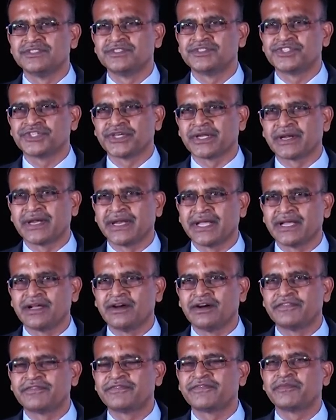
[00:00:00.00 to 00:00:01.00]
churning
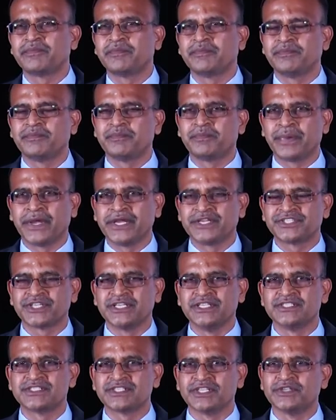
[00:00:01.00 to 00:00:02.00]
of
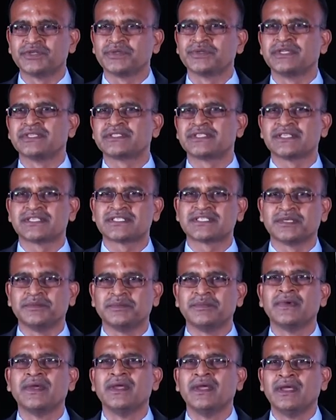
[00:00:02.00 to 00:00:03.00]
patients into the system